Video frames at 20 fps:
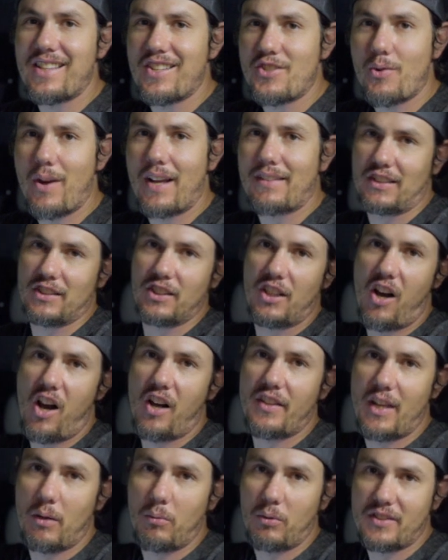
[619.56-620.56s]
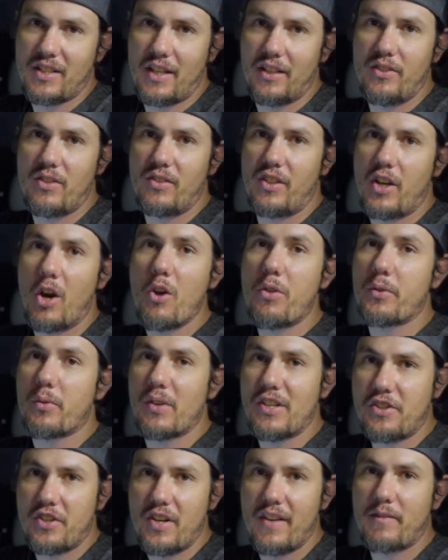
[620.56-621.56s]
that you have to log that will tell you to go through
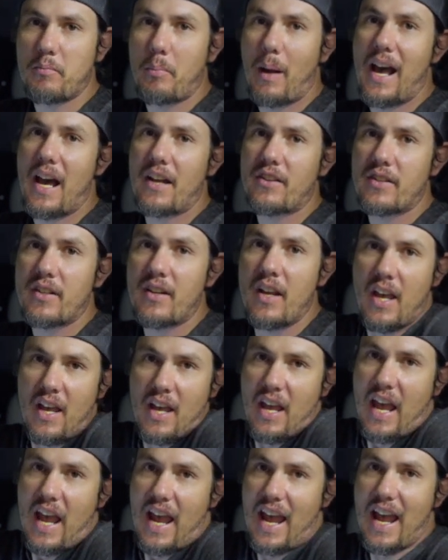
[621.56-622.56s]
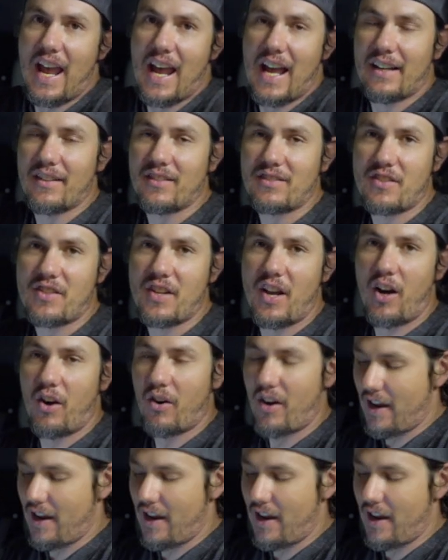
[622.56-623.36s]
a shift pattern. And so